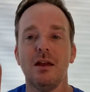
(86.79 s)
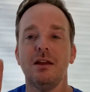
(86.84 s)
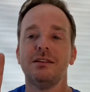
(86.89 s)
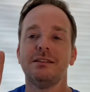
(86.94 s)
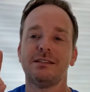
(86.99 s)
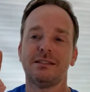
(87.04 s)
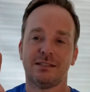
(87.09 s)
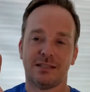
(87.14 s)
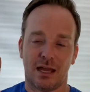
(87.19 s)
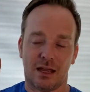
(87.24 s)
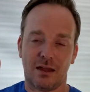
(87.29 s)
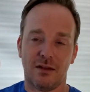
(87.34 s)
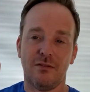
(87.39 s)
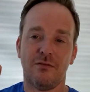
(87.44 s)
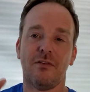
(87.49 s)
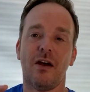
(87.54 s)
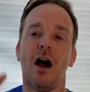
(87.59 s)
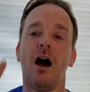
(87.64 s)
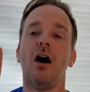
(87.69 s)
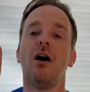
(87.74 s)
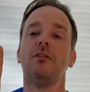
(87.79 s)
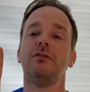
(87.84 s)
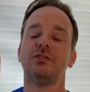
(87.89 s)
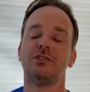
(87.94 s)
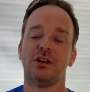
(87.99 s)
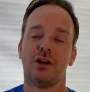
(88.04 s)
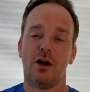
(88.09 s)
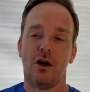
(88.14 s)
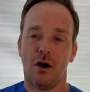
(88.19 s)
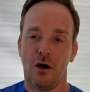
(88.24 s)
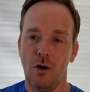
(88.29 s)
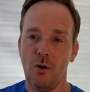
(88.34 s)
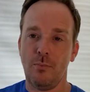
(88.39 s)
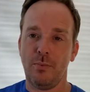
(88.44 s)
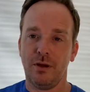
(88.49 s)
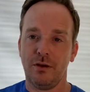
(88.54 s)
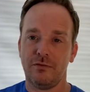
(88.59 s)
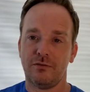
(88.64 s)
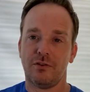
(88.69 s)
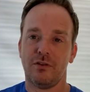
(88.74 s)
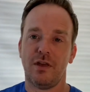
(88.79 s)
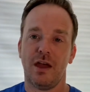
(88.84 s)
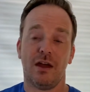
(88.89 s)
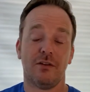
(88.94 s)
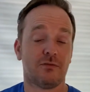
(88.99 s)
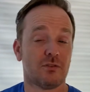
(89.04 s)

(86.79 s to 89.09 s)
Second valve to open for that.